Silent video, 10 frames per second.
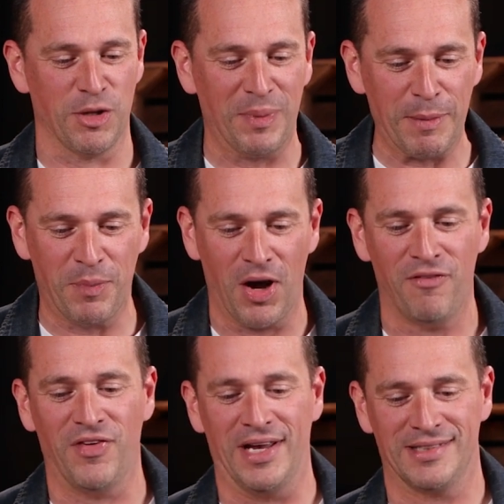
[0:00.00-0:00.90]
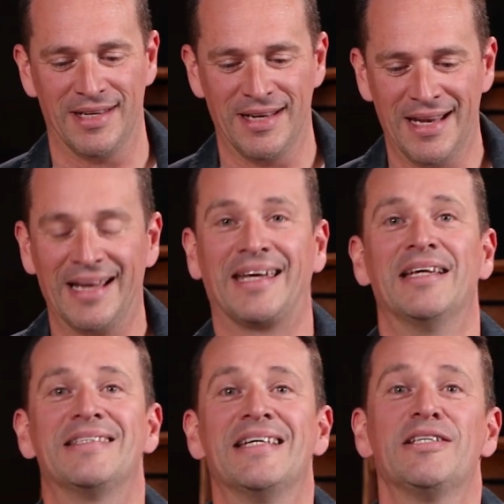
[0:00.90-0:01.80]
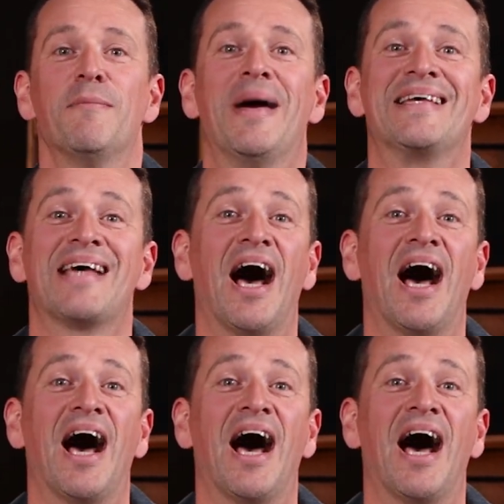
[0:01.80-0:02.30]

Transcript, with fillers: to be perfect continually makes